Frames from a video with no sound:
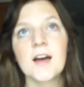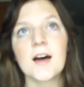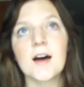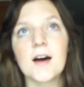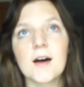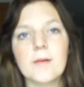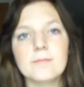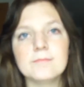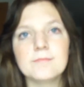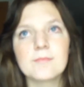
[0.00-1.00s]

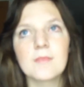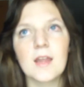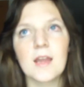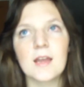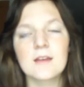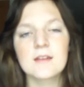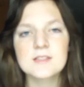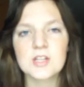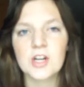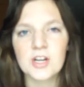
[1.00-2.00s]
Um, and it
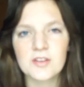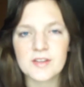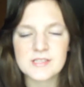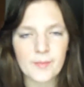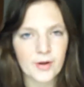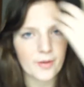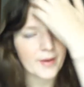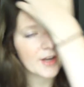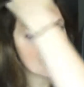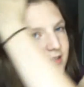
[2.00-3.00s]
doesn't hurt unless I put on
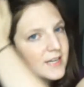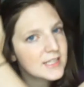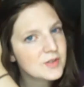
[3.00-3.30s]
my contacts.